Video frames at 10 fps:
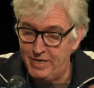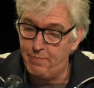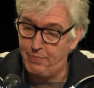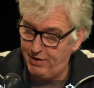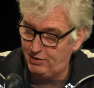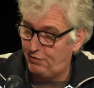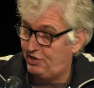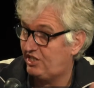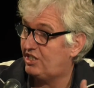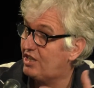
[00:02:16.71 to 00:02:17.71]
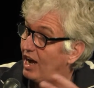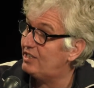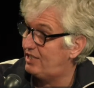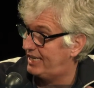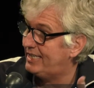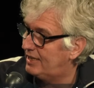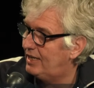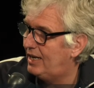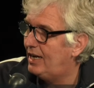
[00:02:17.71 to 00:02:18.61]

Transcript: been the period of digitizing